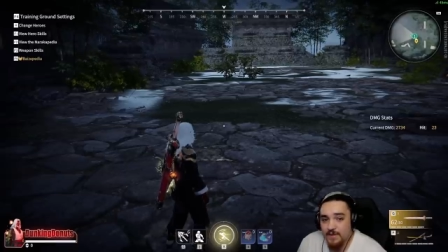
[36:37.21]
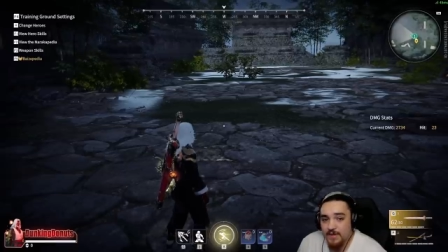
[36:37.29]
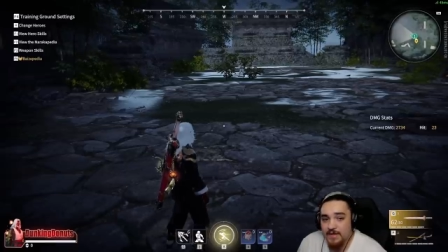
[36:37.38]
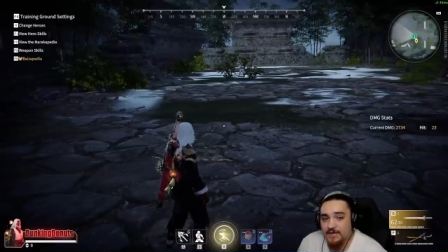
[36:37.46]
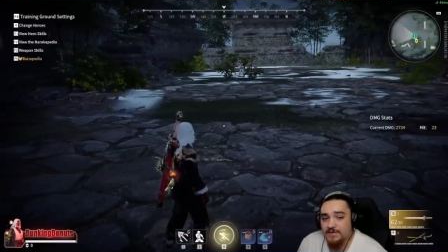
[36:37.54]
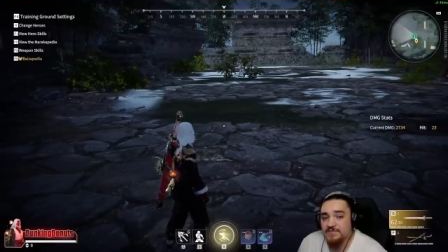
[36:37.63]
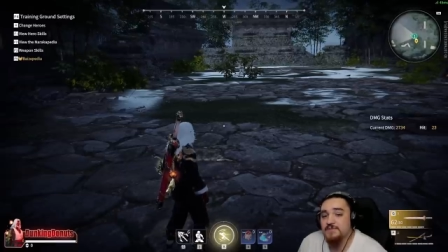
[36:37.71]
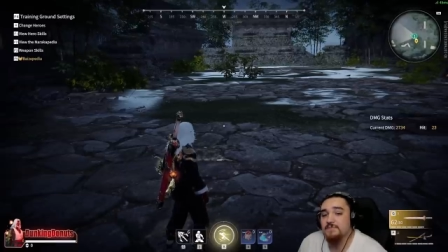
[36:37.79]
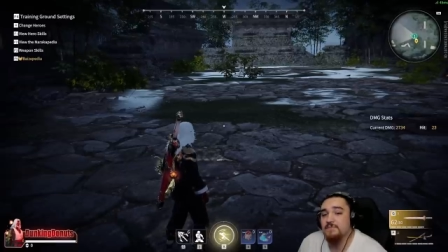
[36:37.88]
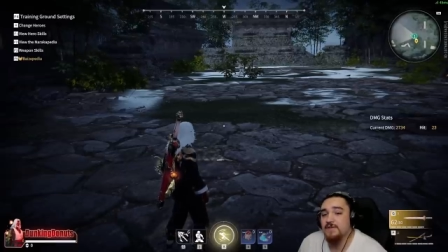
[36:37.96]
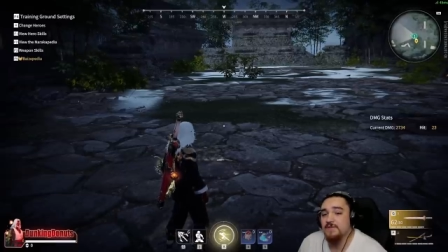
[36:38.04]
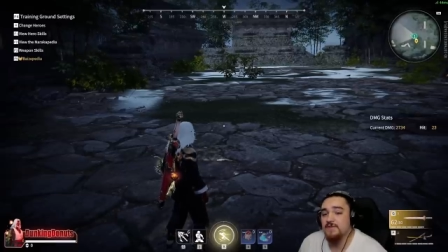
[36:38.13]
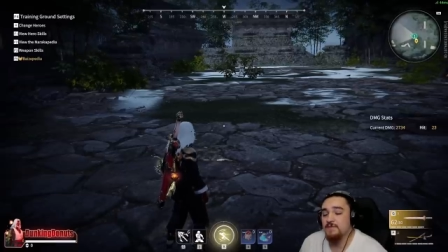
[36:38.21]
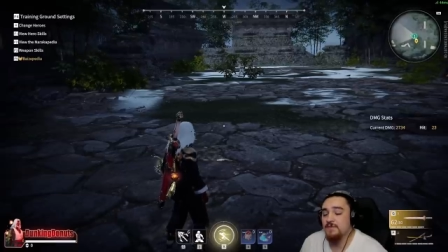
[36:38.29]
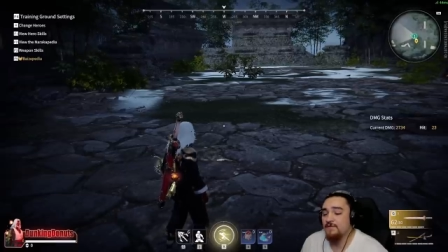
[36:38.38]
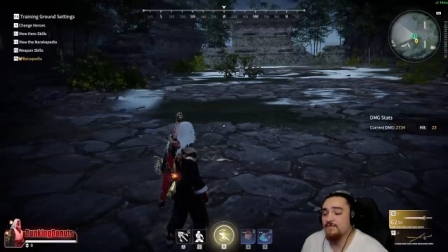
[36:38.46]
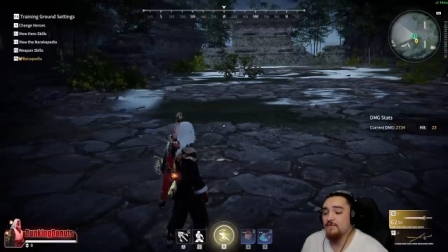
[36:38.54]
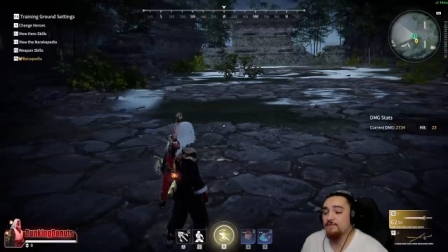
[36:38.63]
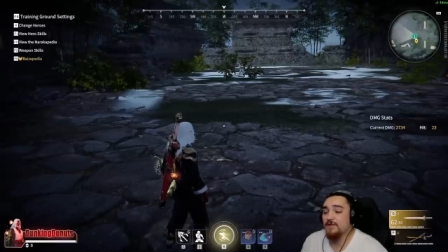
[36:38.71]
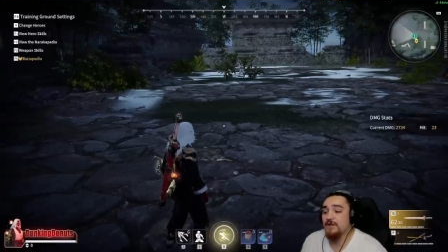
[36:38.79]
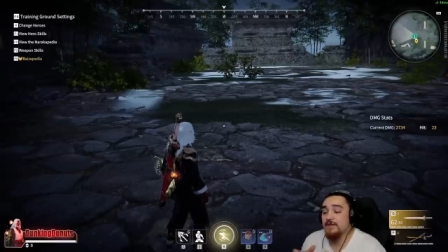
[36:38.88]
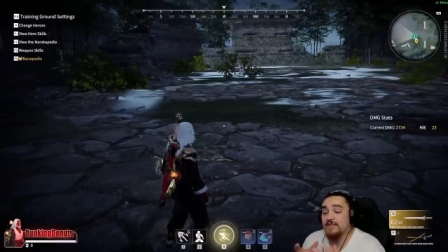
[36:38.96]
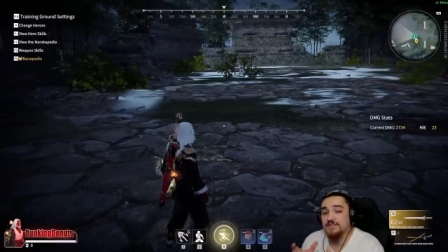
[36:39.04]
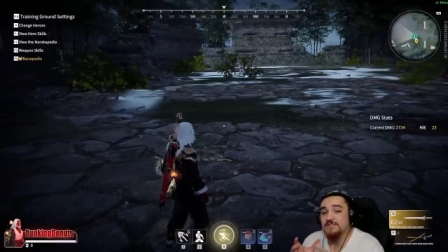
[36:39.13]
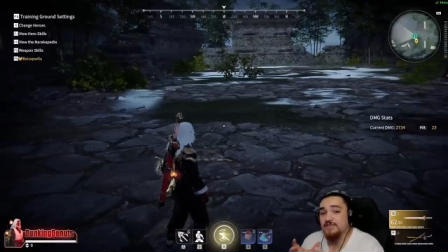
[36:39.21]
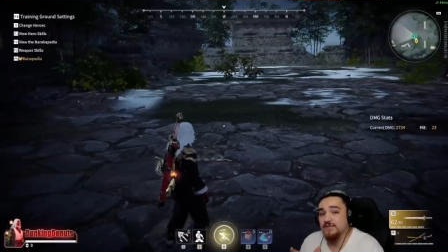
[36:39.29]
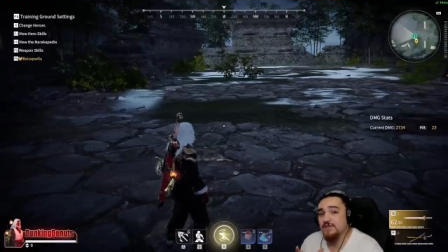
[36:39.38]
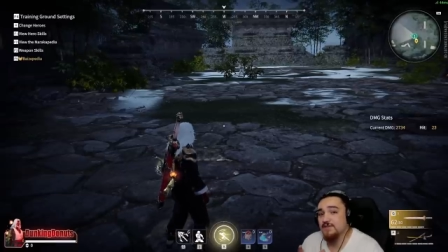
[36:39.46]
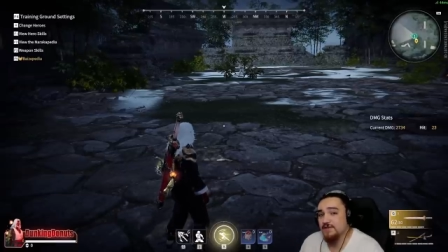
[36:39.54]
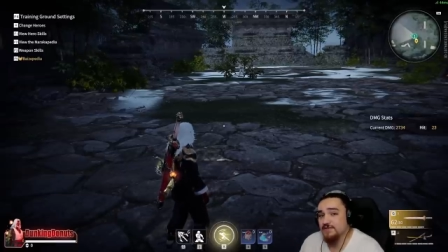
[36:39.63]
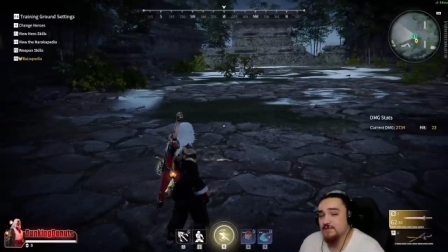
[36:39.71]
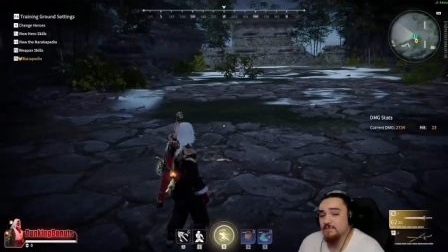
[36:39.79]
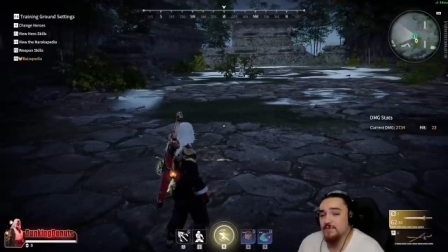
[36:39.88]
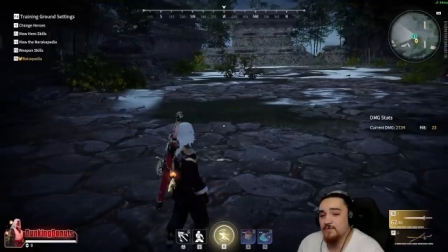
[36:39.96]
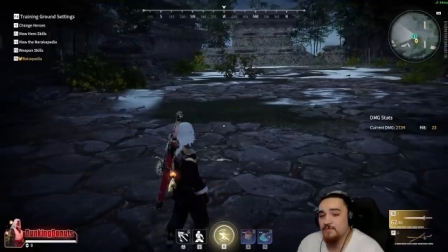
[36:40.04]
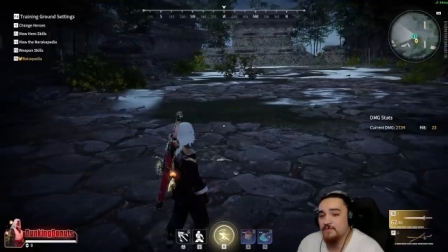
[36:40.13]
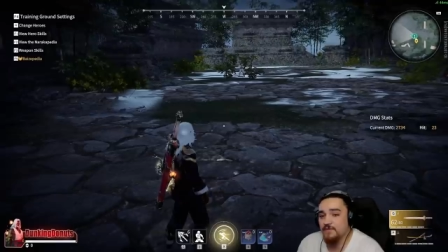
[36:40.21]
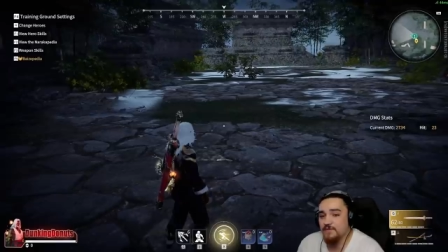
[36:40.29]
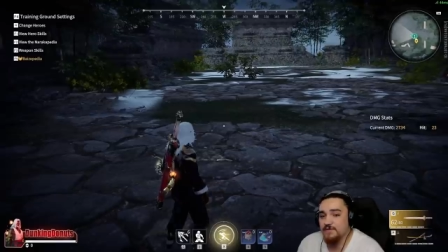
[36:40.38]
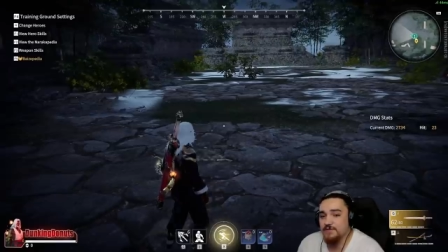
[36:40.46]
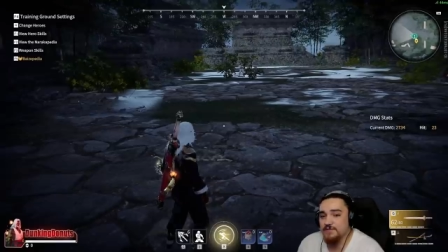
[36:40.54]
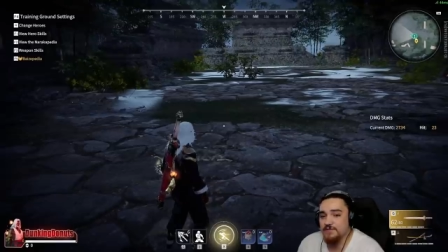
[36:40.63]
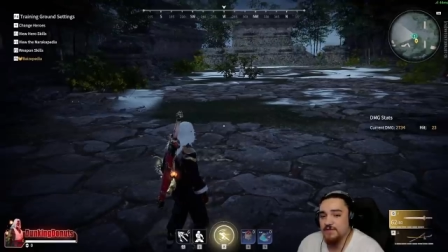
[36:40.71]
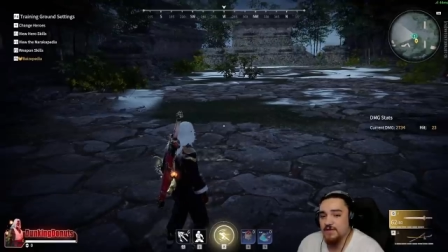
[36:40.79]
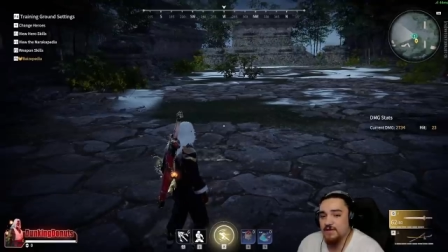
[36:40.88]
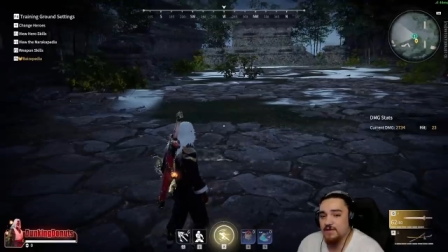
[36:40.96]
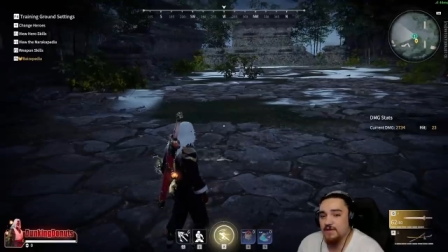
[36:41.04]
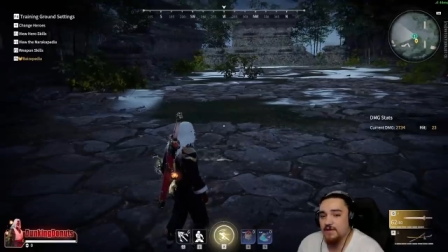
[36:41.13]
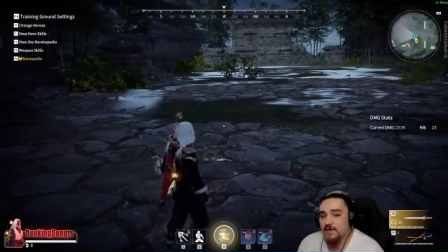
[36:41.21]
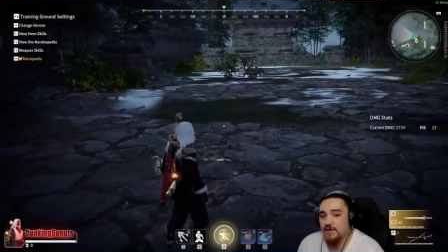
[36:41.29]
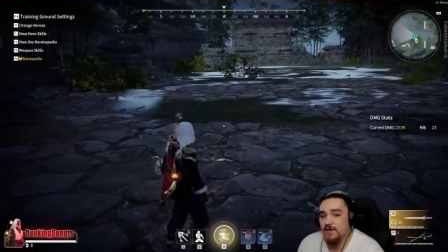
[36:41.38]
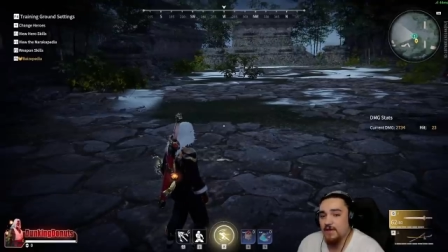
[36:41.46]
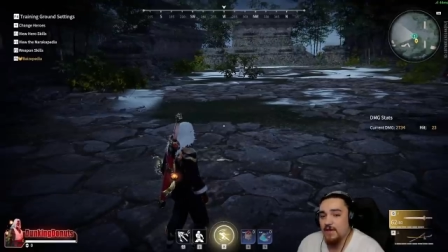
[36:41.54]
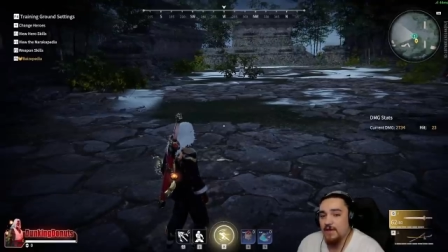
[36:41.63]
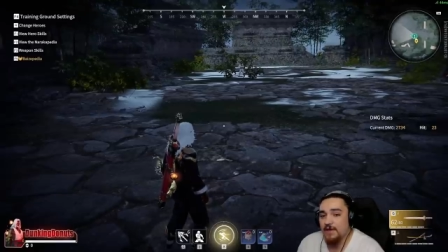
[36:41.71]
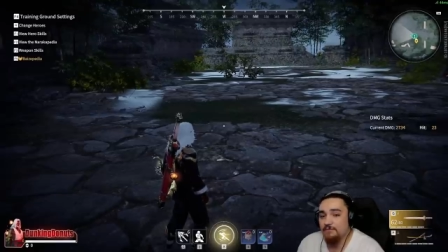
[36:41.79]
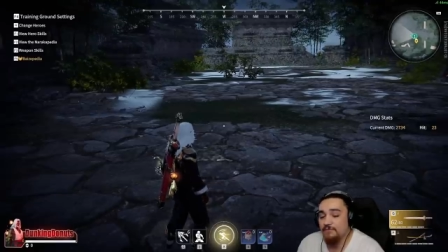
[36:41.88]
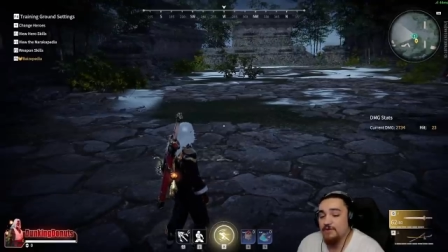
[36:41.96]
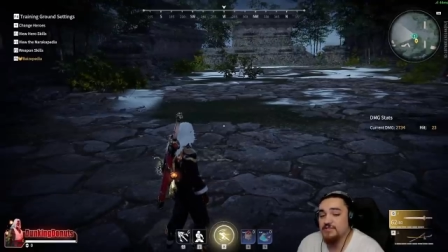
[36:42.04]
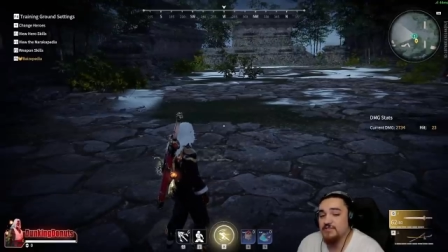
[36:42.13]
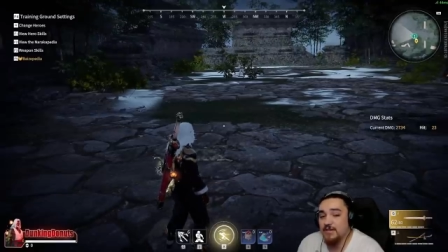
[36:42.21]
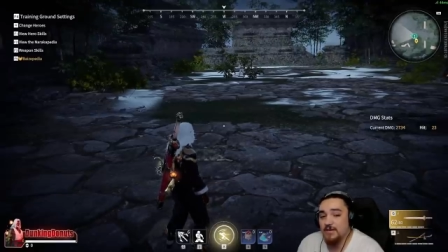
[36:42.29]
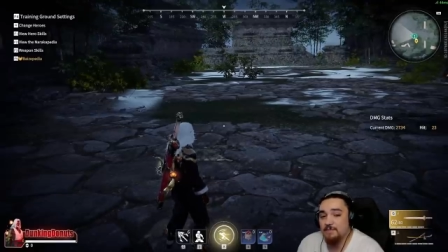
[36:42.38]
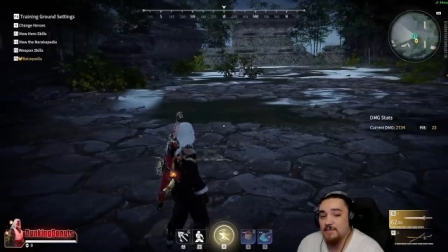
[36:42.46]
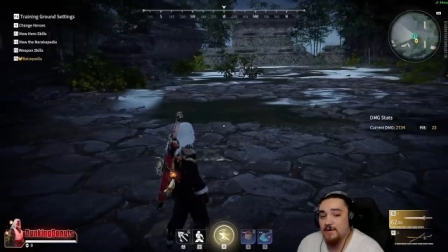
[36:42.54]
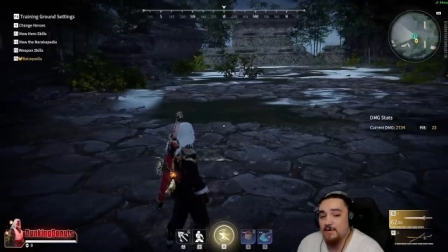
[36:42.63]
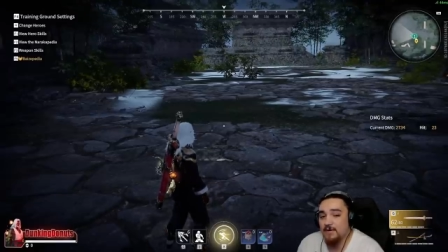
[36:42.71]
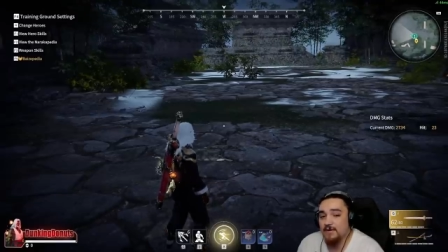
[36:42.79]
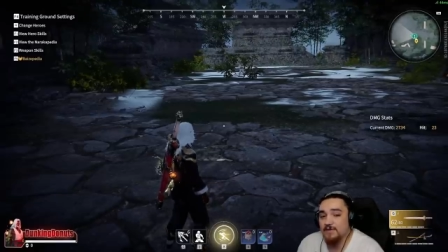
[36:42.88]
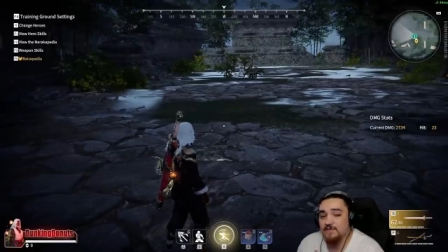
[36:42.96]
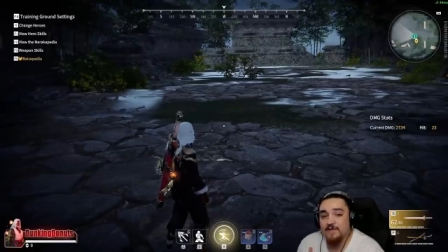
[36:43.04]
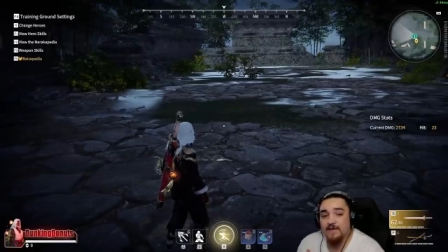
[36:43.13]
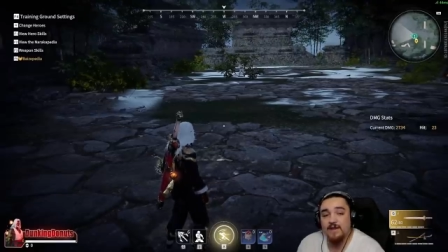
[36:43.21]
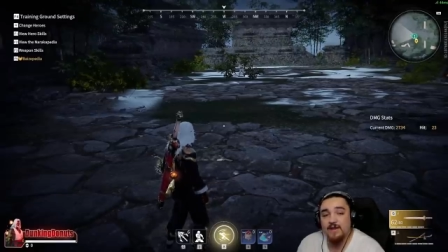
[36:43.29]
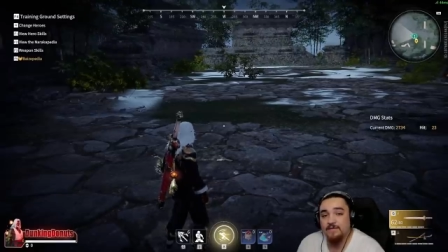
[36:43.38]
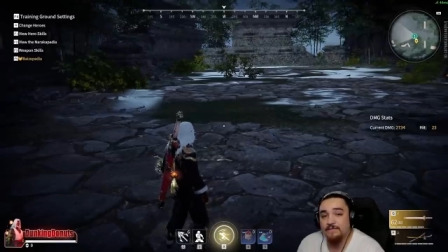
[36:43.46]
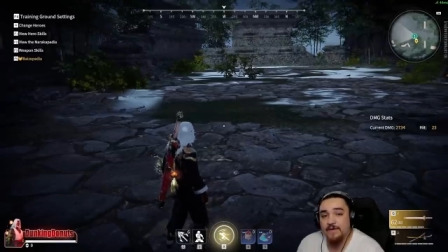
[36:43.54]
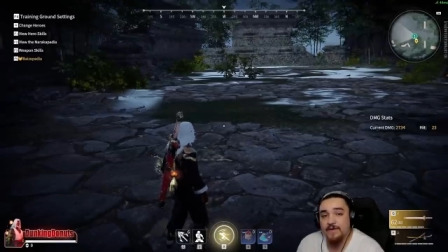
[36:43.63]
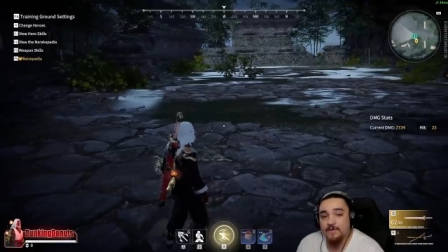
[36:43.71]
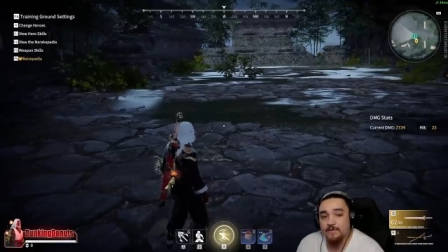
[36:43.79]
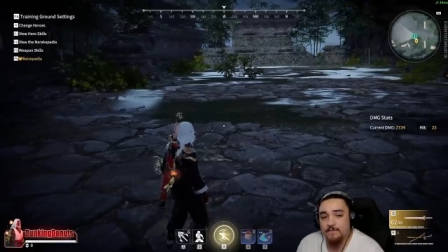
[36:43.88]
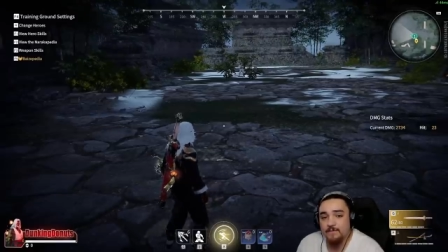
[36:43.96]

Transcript: it doesn't mean that you have to release it as a blue focus attack and risk getting parried to get any value.